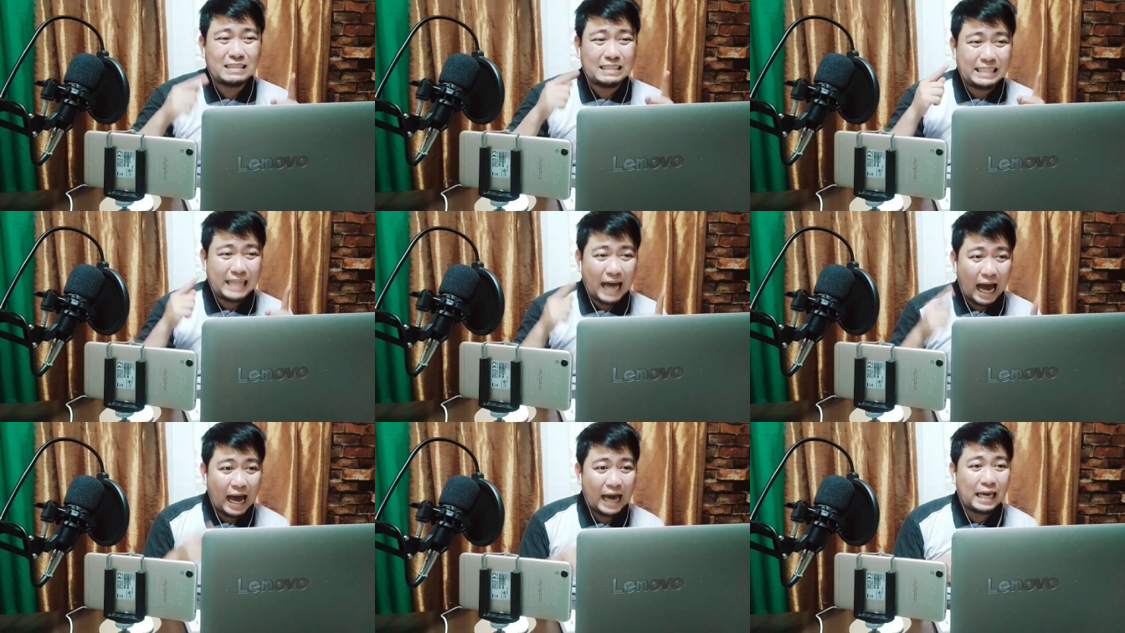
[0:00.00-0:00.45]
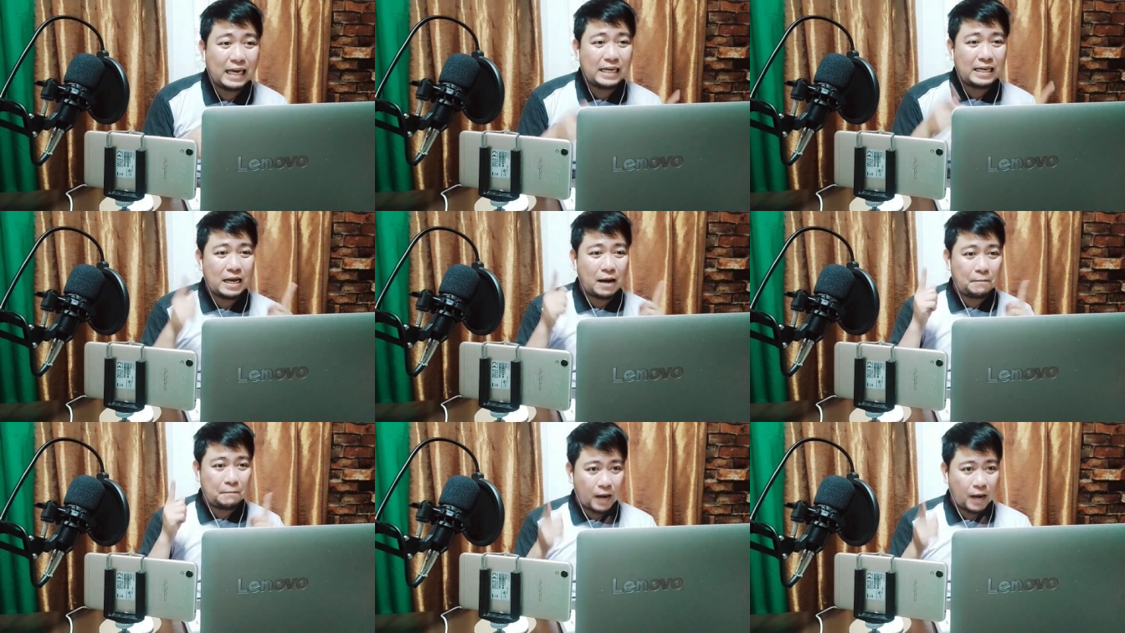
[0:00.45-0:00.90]

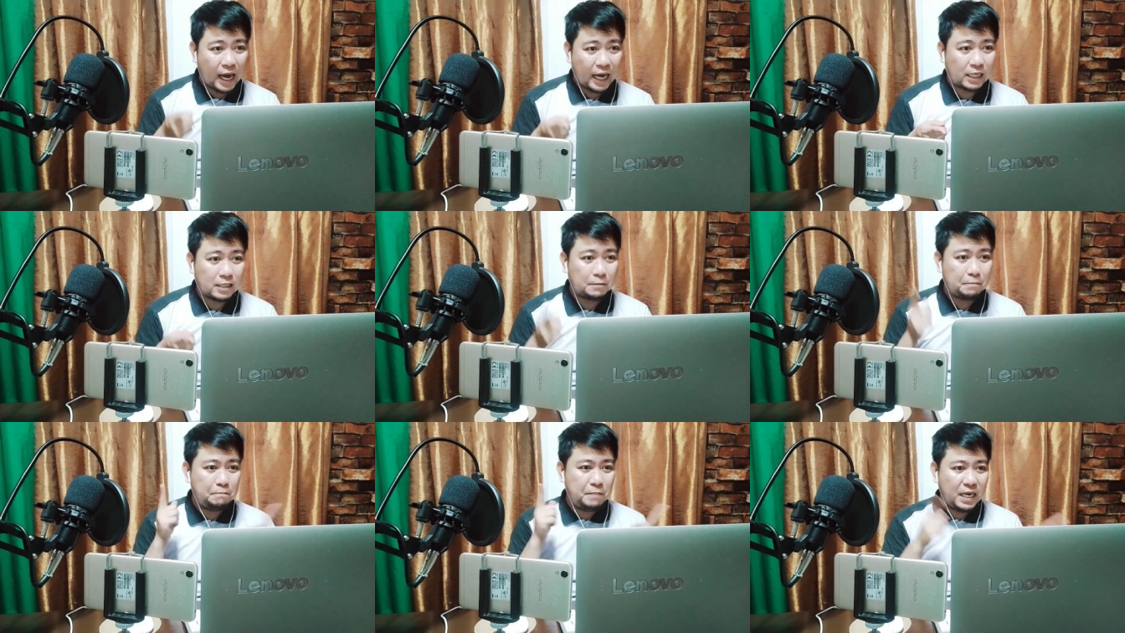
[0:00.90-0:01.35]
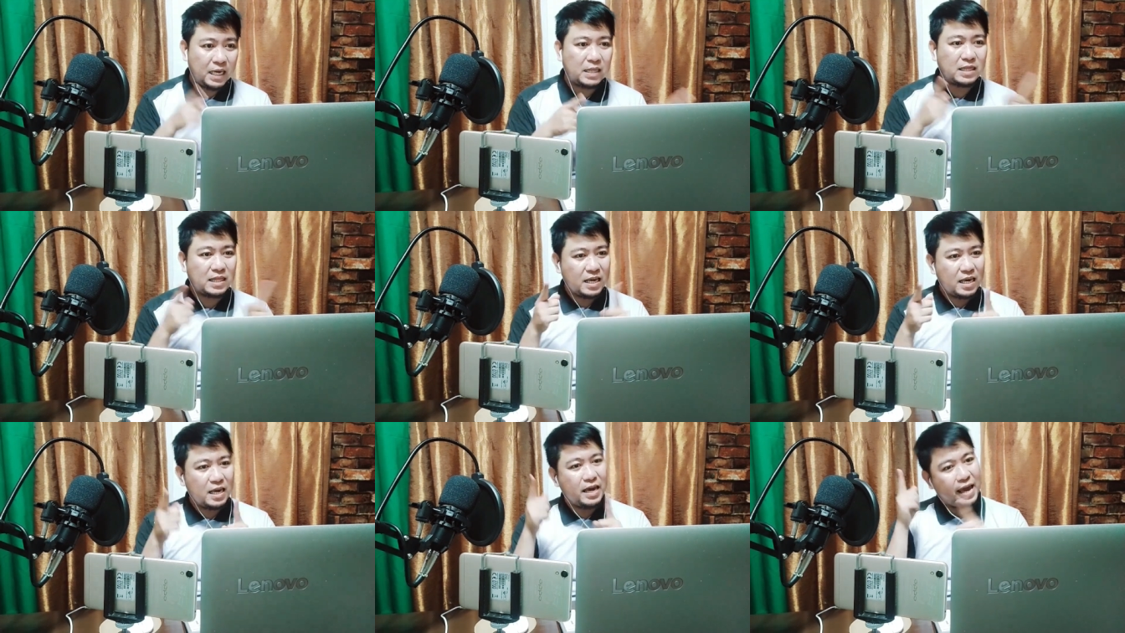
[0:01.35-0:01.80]
Dynamite.
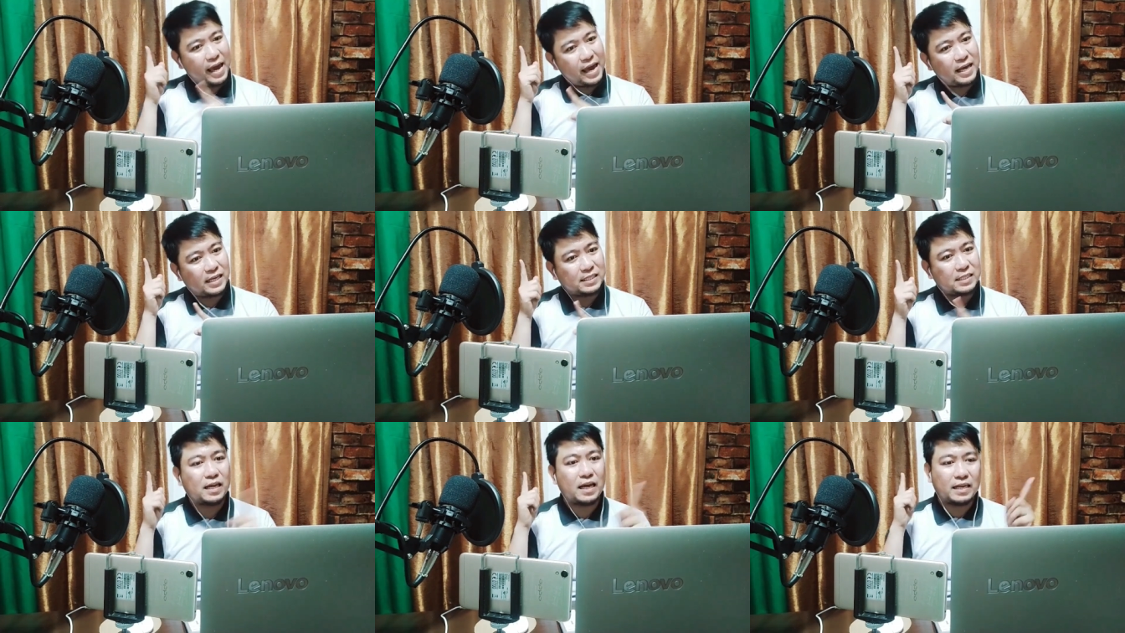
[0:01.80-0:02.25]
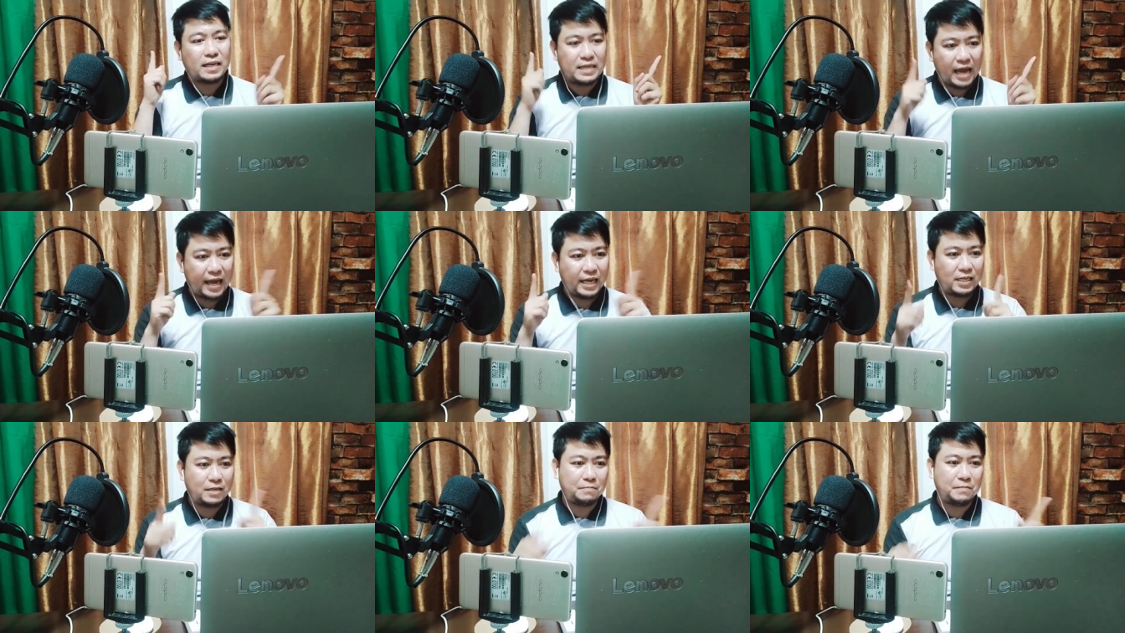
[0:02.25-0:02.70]
BTS
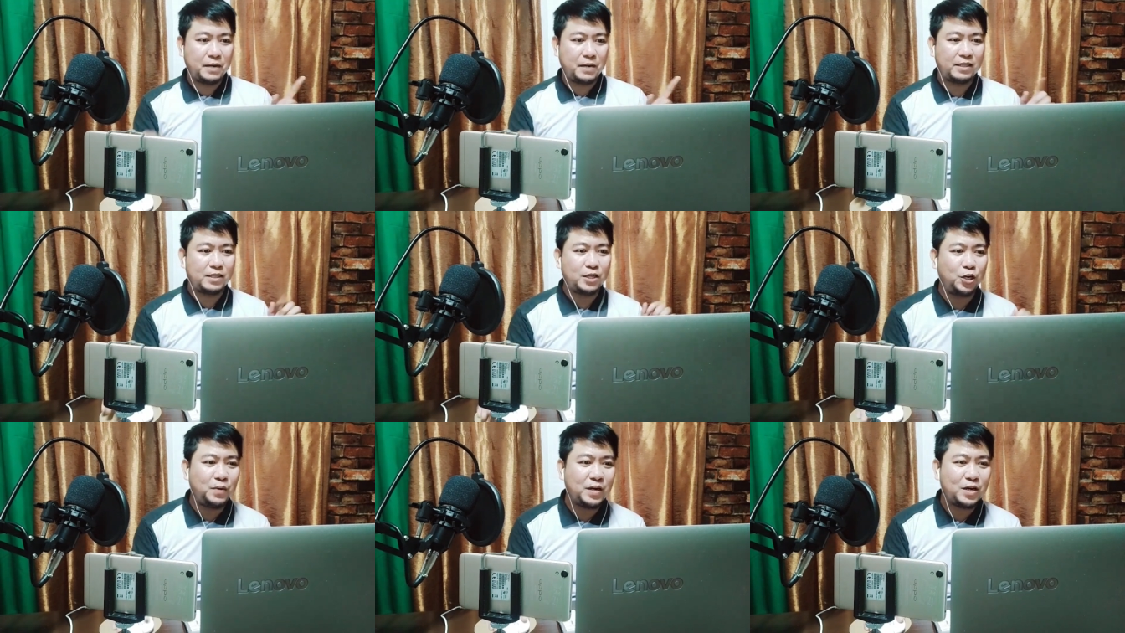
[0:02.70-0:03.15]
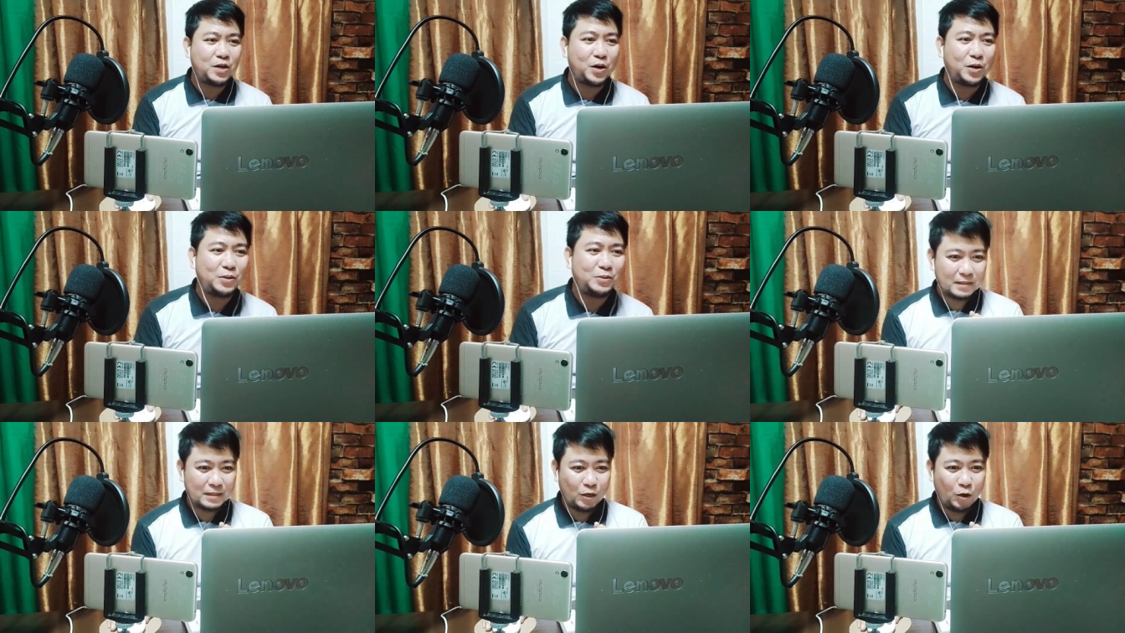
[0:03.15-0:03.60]
Dynamite. Here we
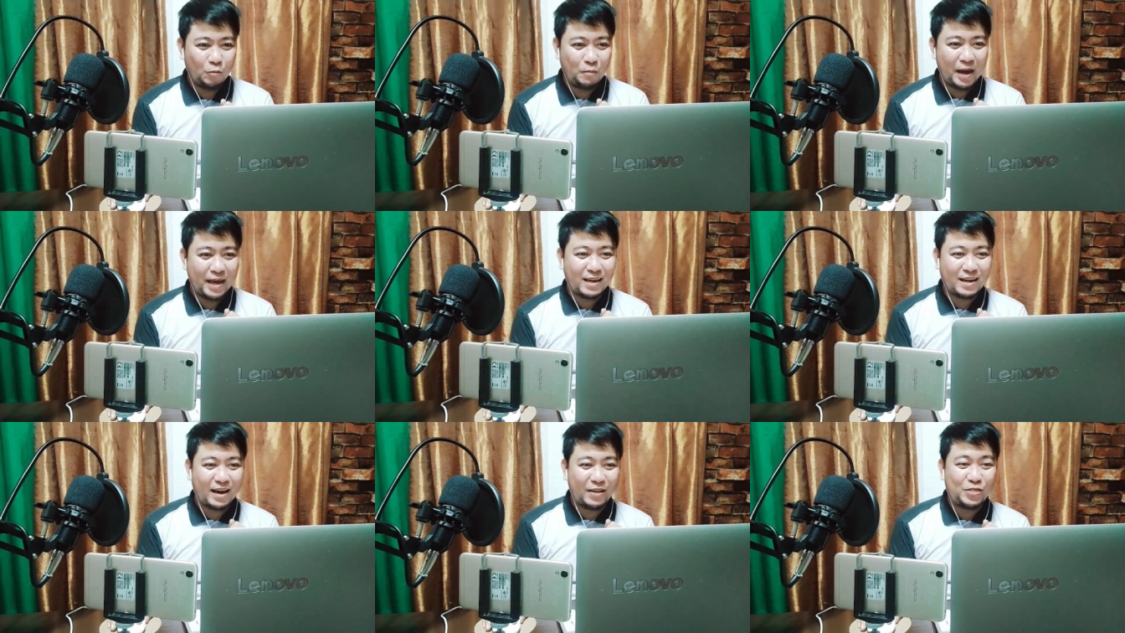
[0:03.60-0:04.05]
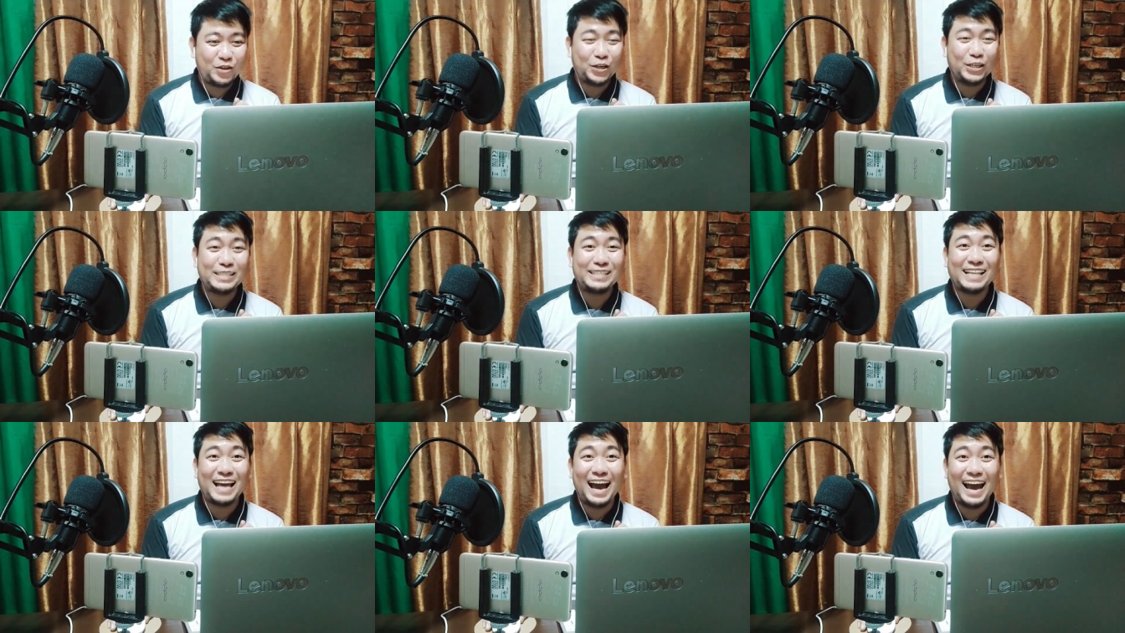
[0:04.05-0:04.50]
go. Oh my God,
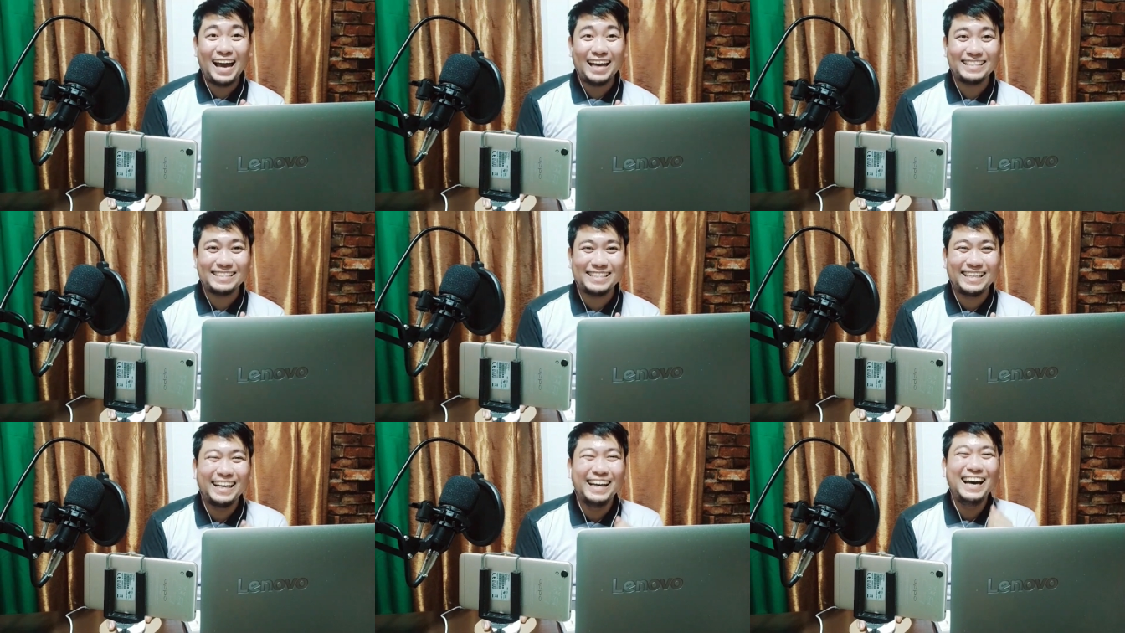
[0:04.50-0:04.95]
there's ad.